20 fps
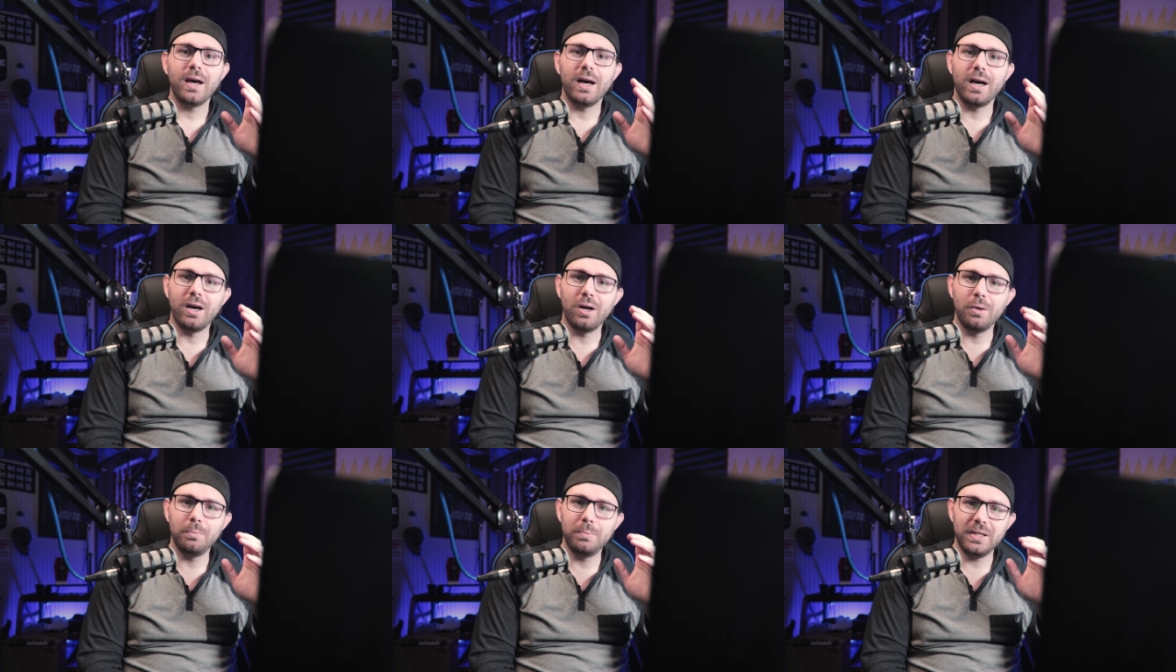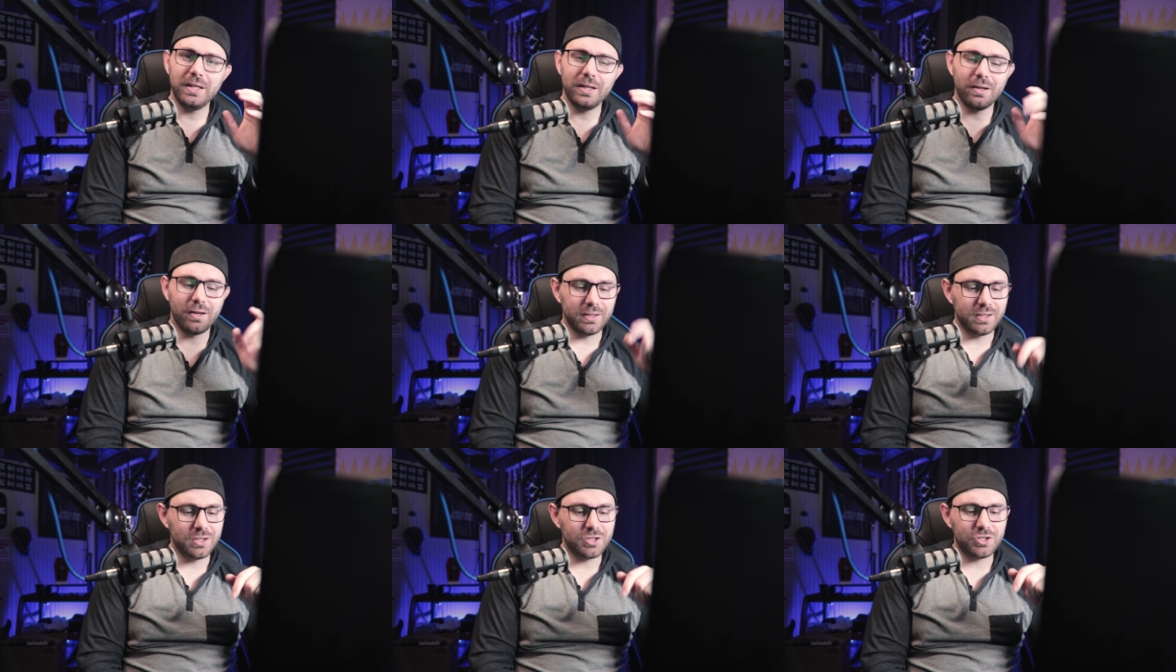I'll be
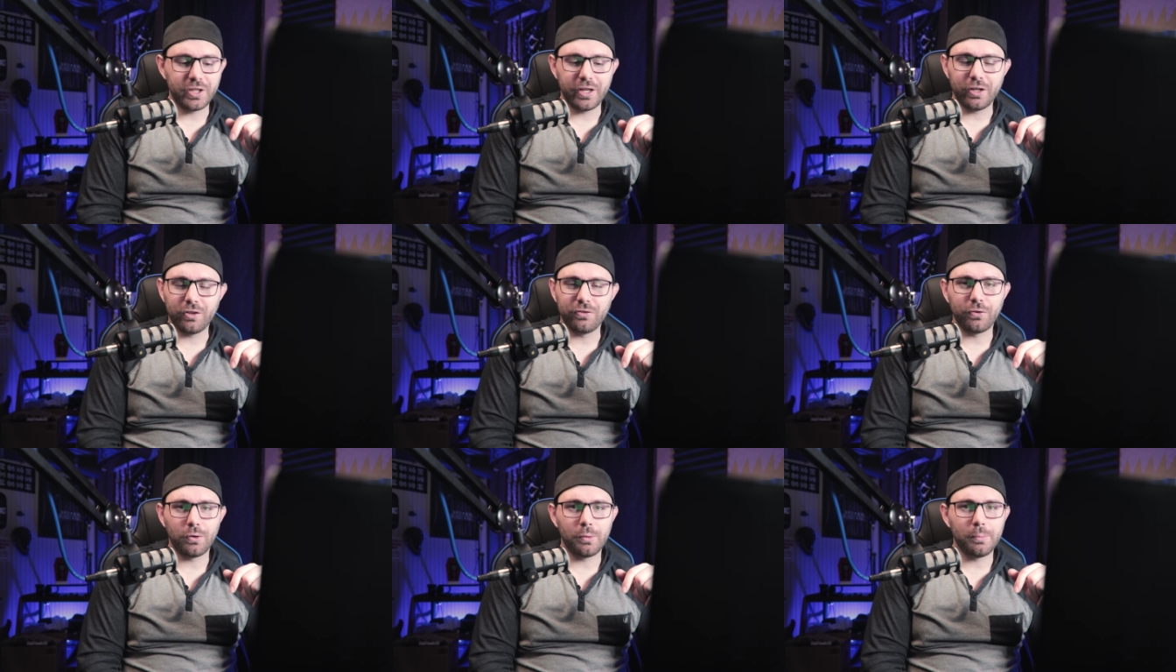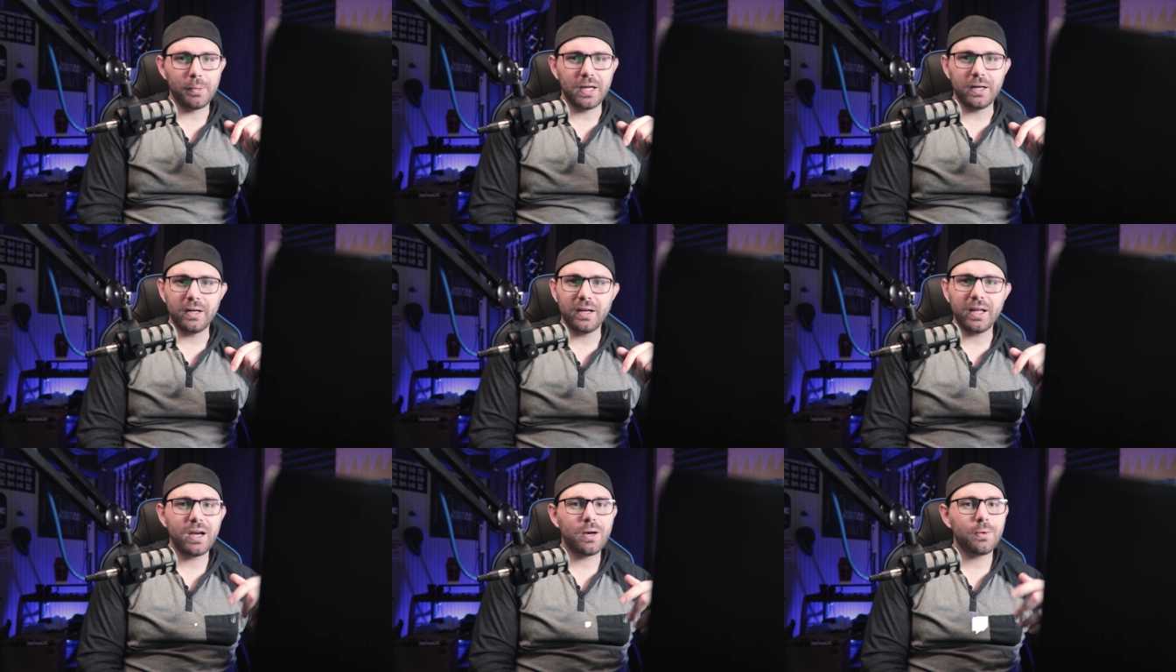on this channel for
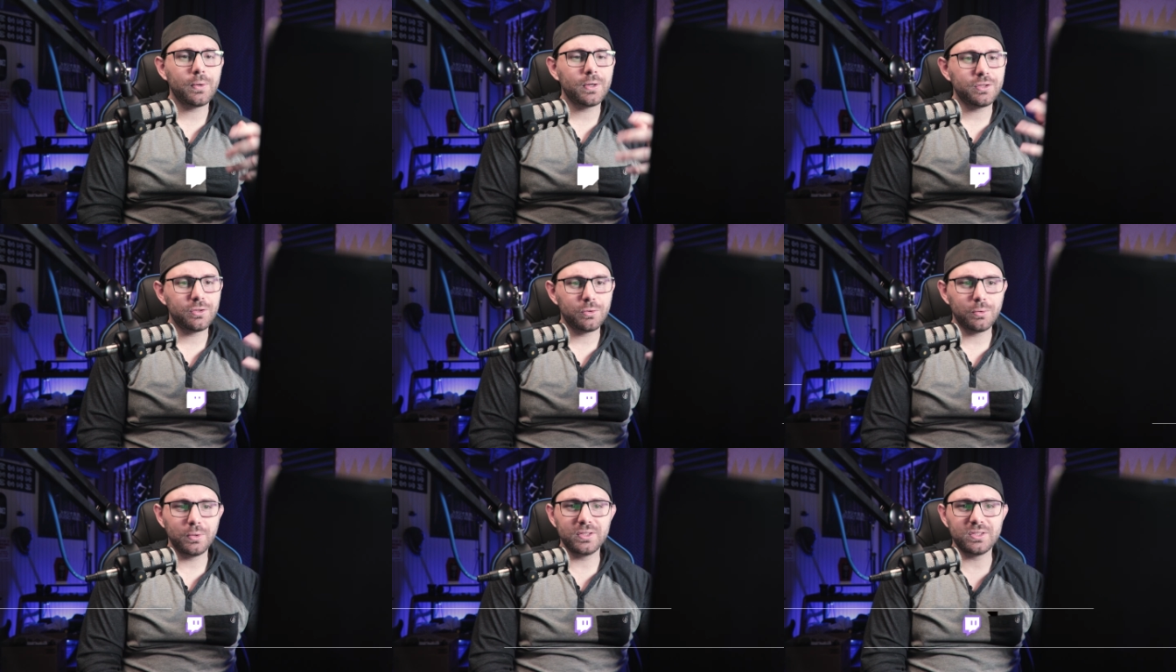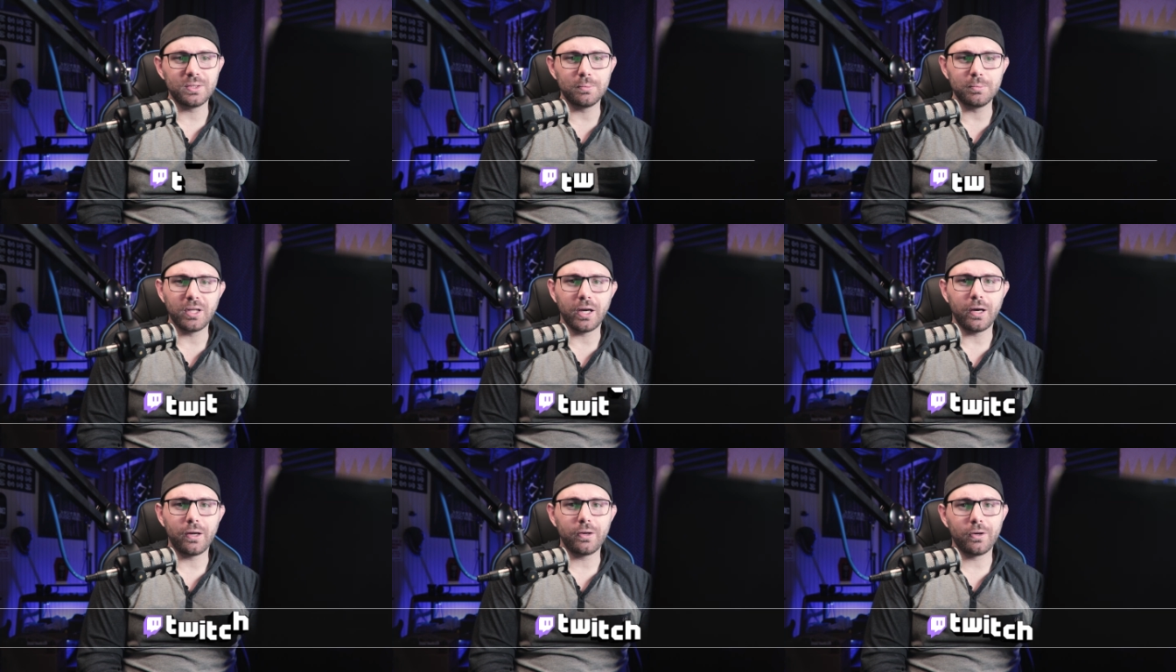about an hour doing
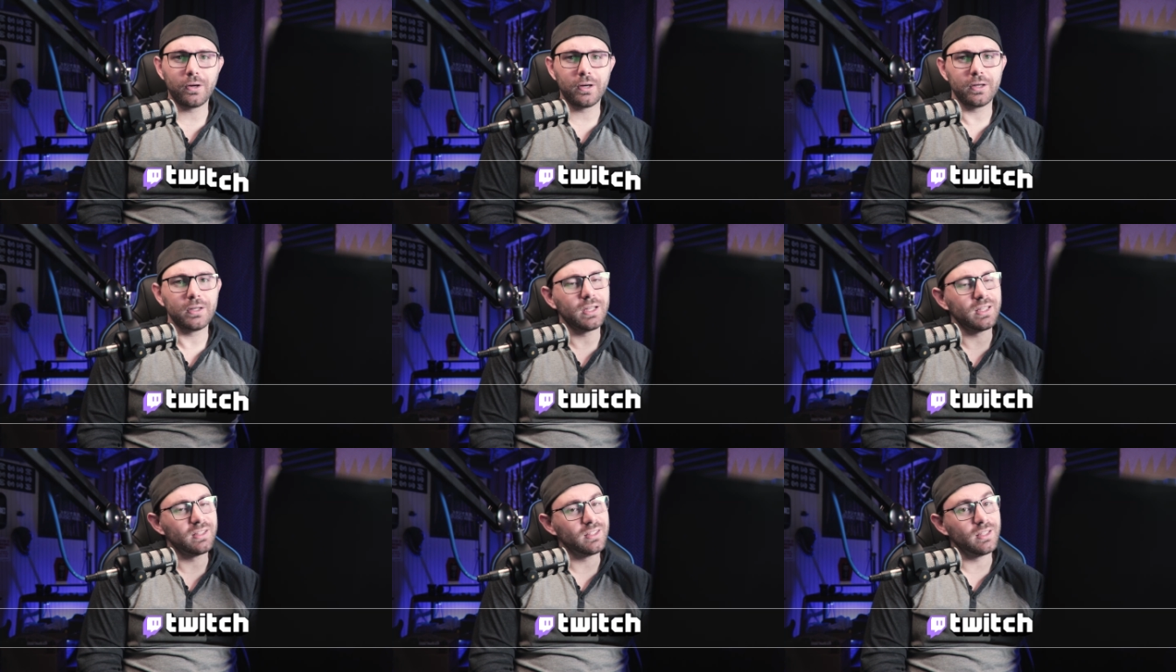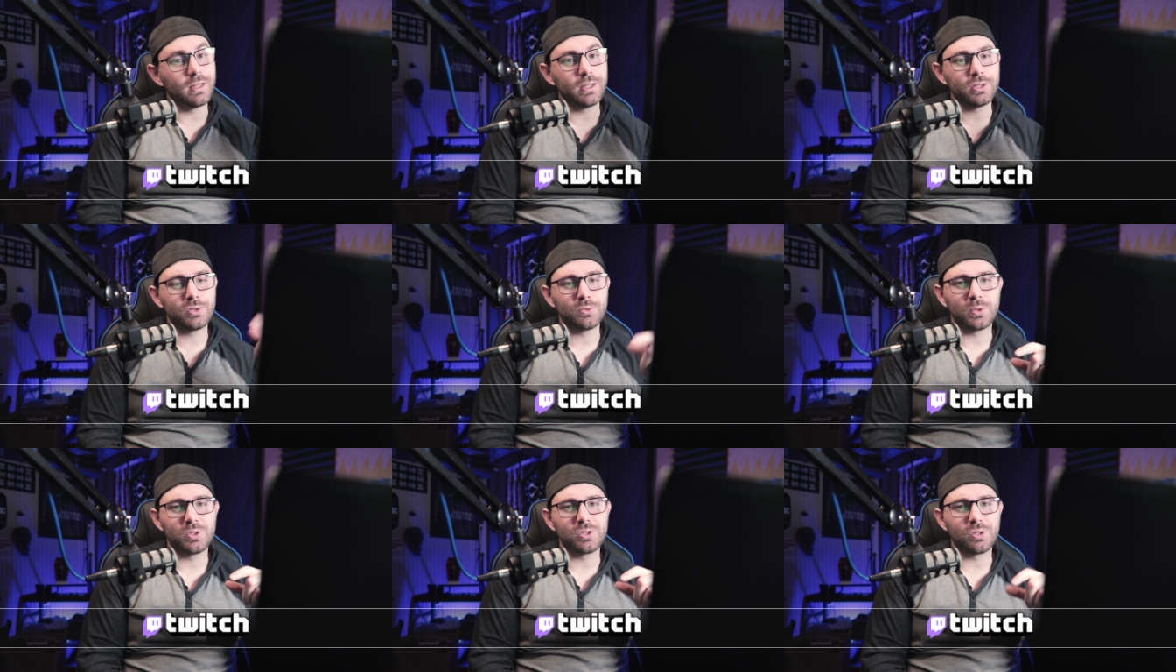some dot art, and then I
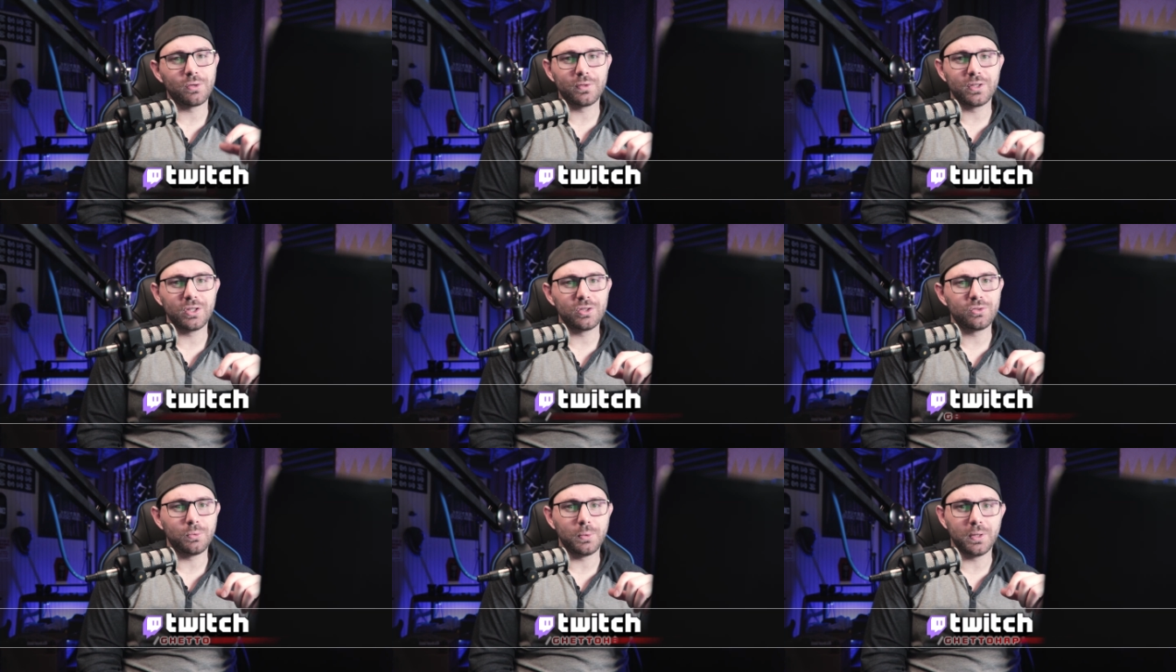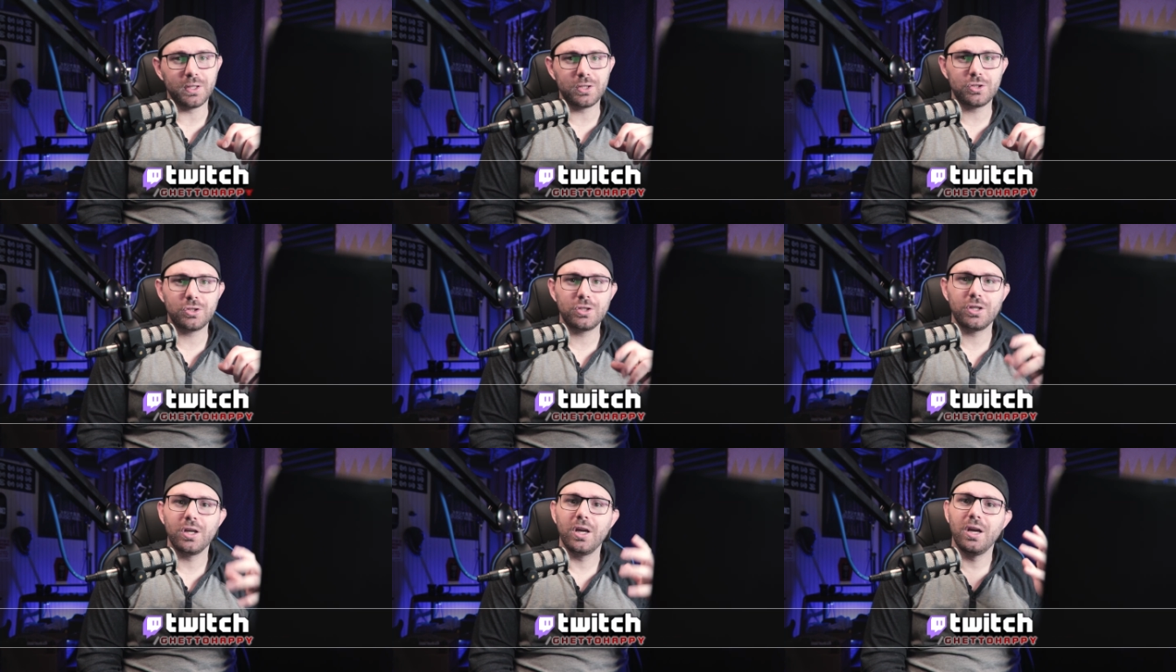switch over to
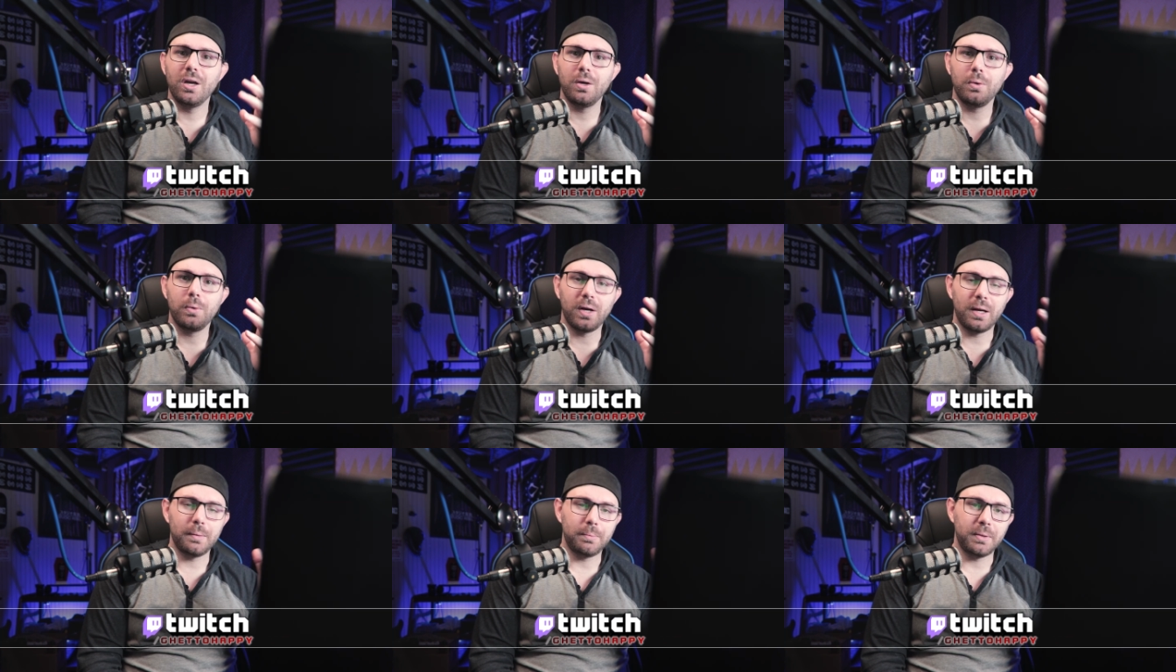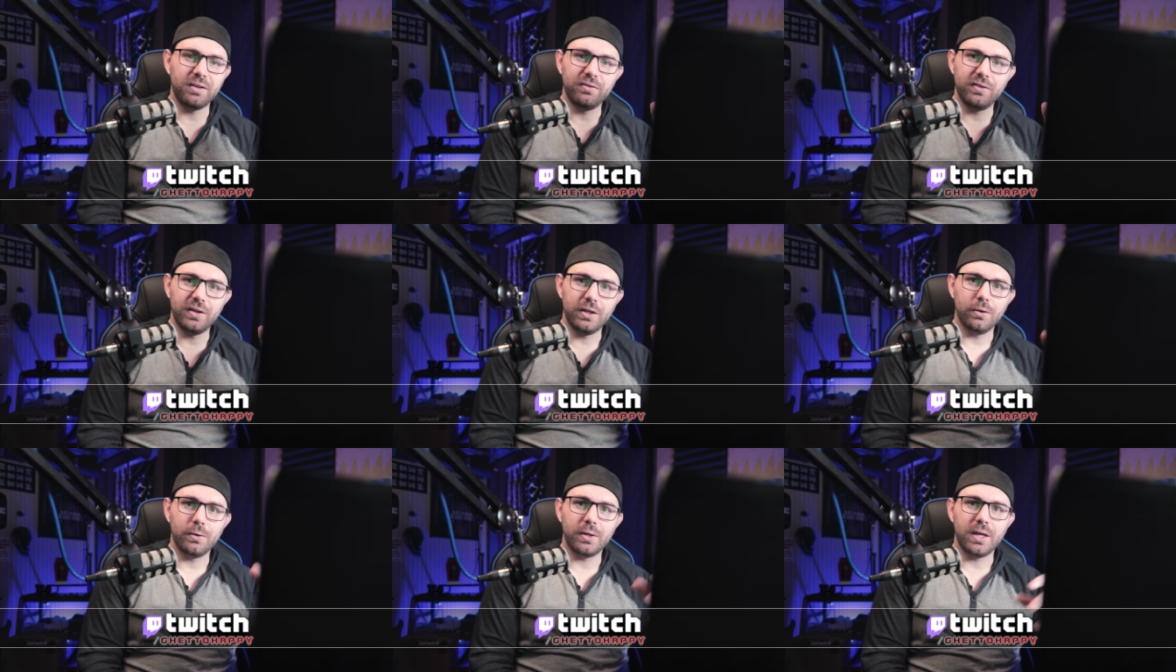Twitch where I play
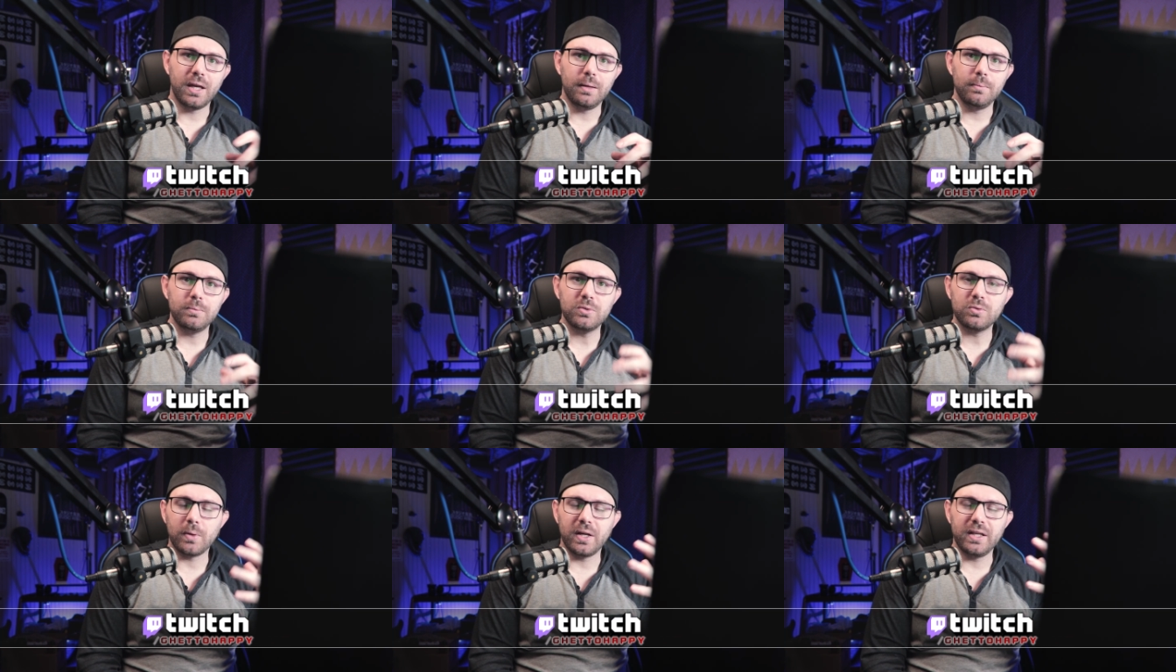video games.